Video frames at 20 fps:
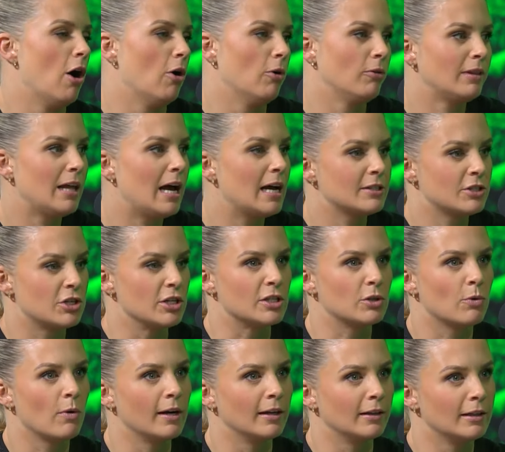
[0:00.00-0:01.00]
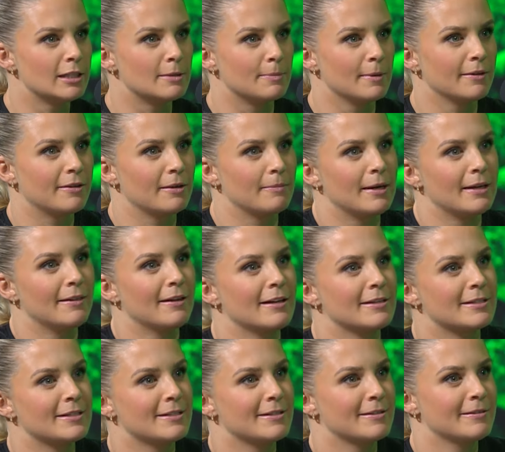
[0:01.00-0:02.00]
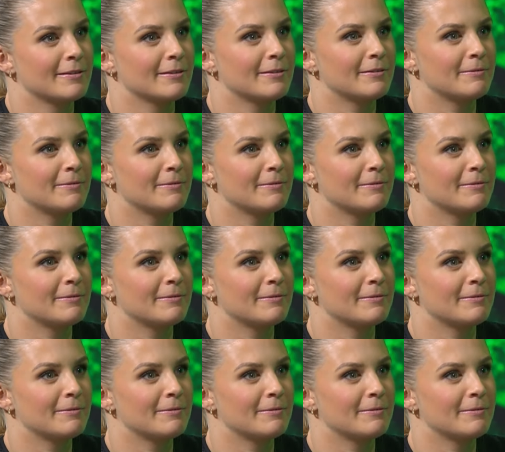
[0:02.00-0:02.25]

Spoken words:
Oh, last year's Queen Elizabeth. I mean, that's,